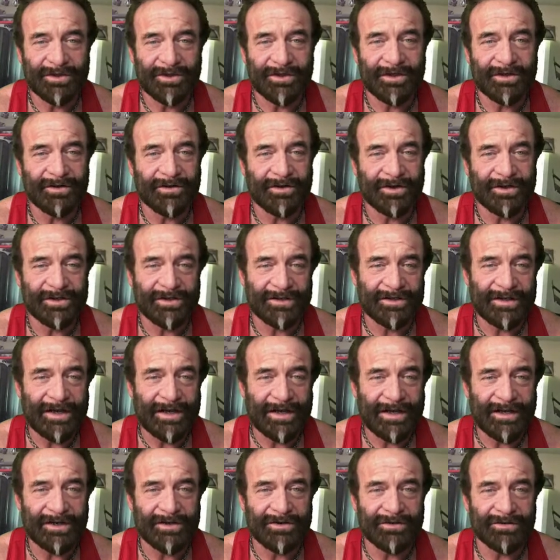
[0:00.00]
mysterious
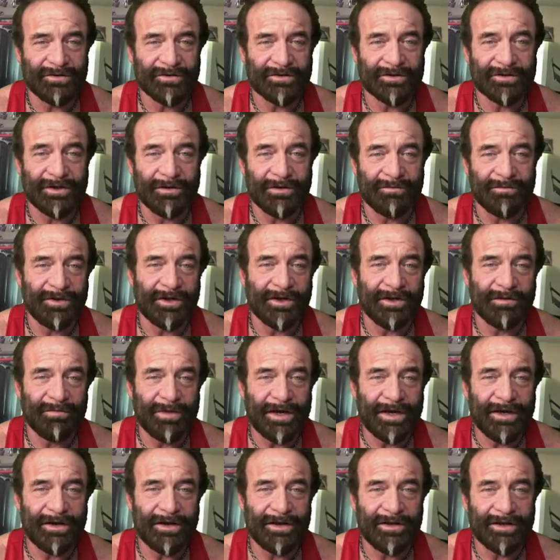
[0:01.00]
status or something
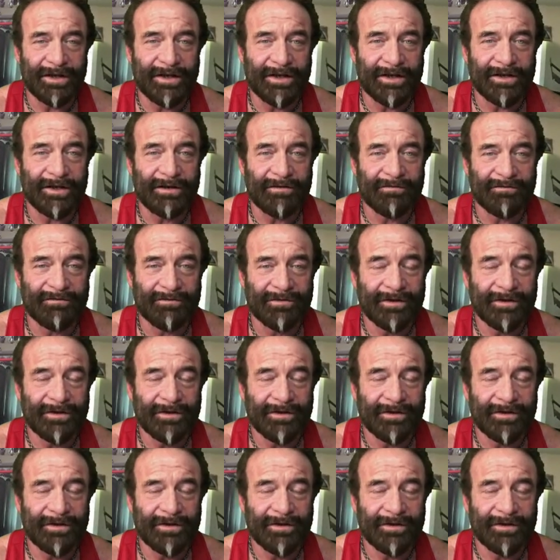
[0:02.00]
about it that if